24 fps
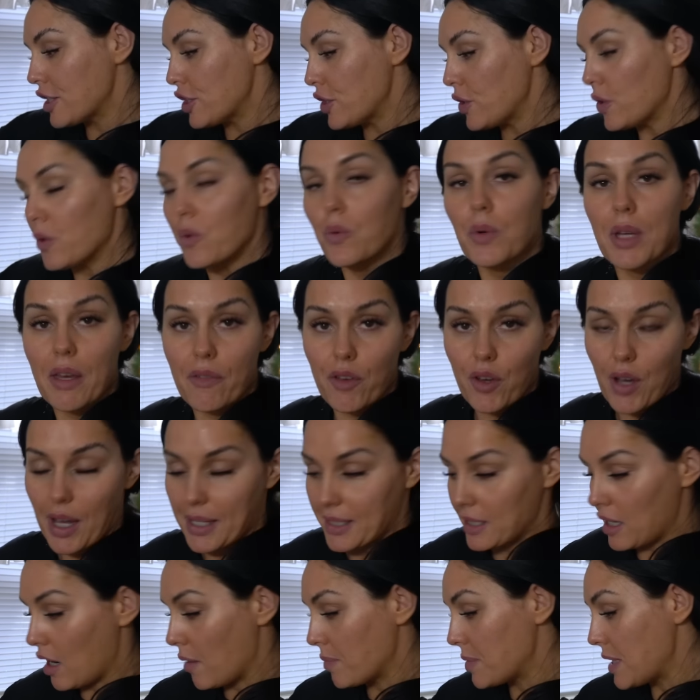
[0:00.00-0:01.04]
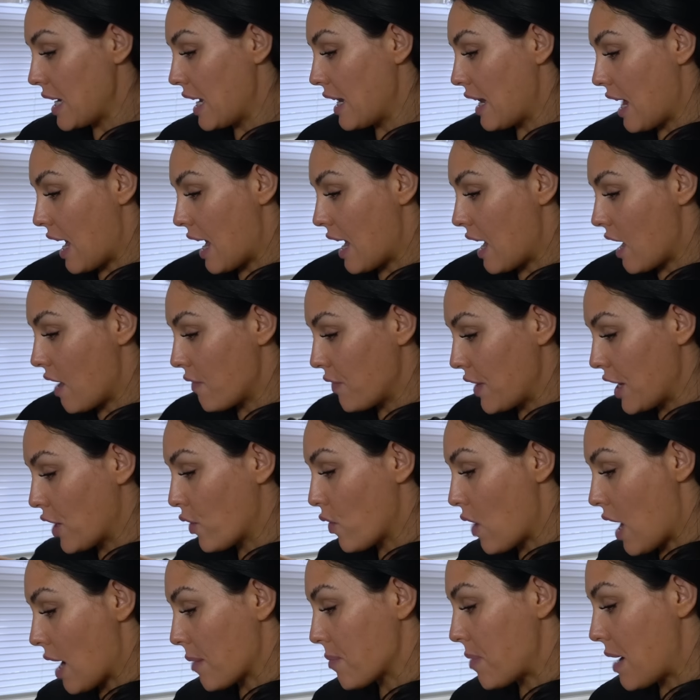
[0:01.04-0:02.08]
to give you guys an update on the
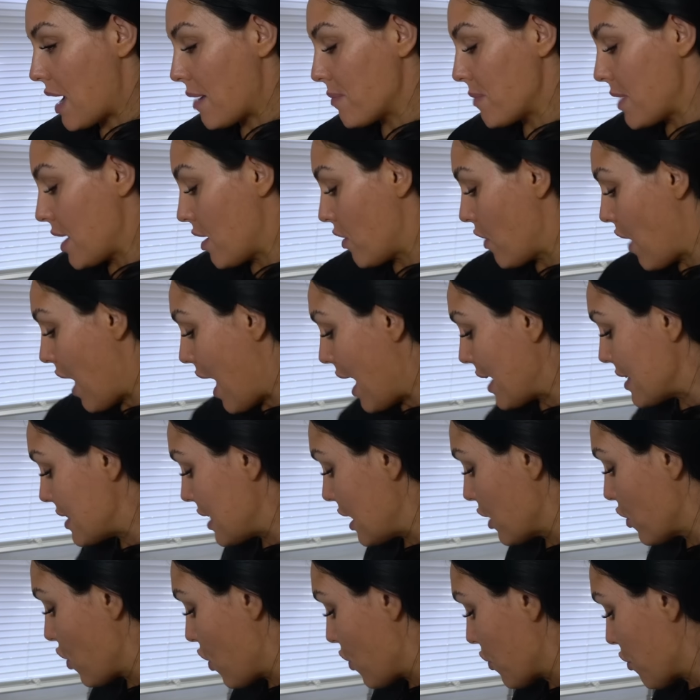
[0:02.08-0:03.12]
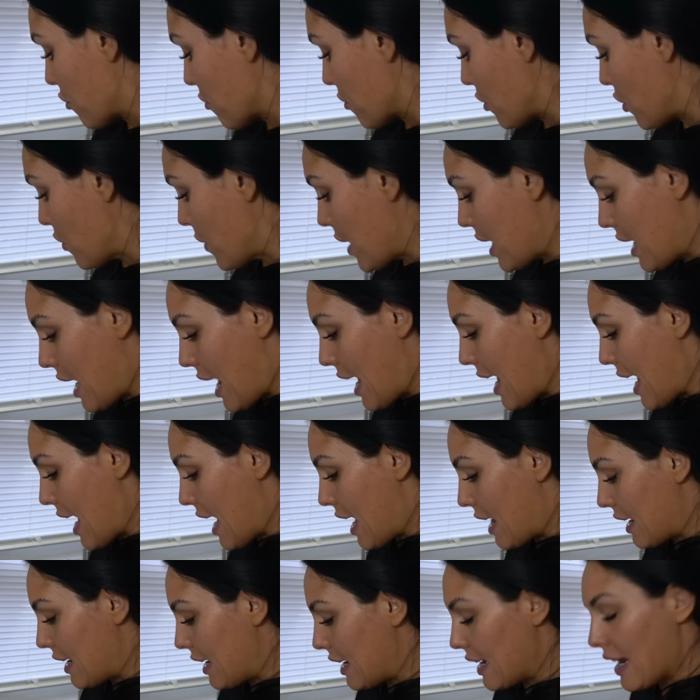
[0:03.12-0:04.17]
crock pot meal. I did go through and I
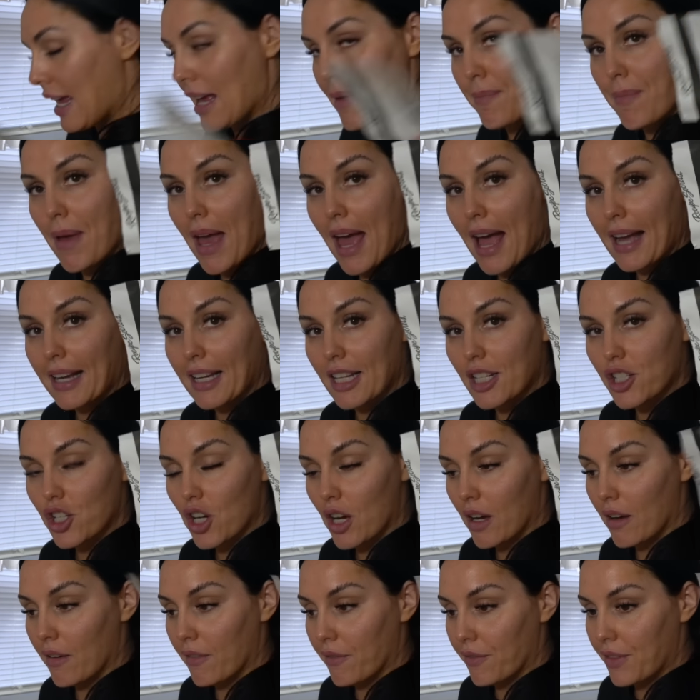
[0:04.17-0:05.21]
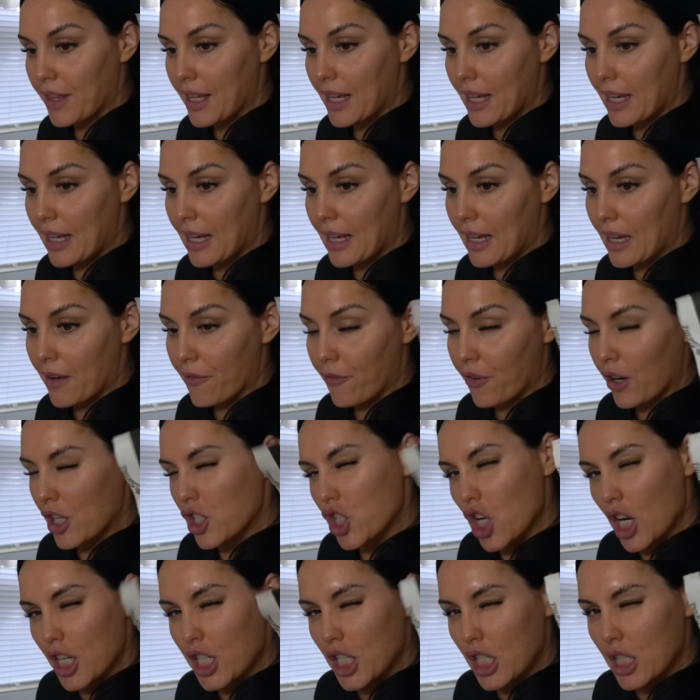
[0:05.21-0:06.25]
added a package of the
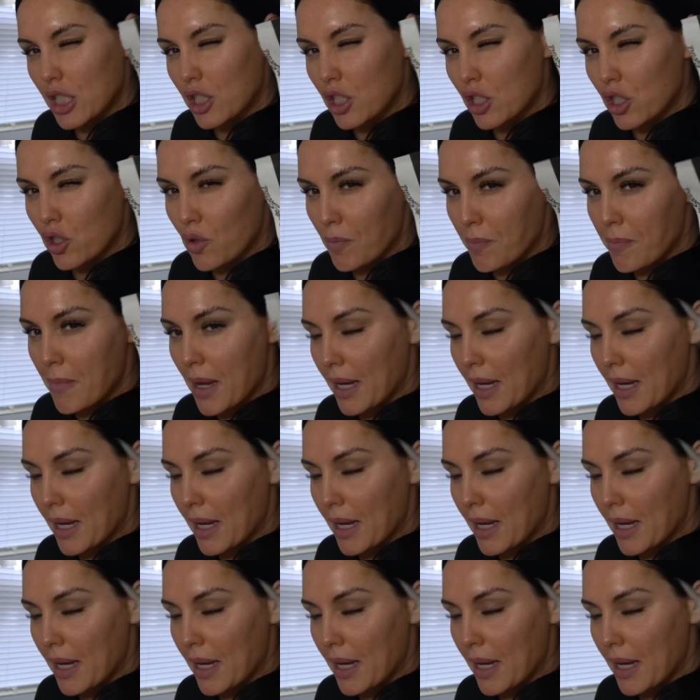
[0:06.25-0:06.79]
French onion soup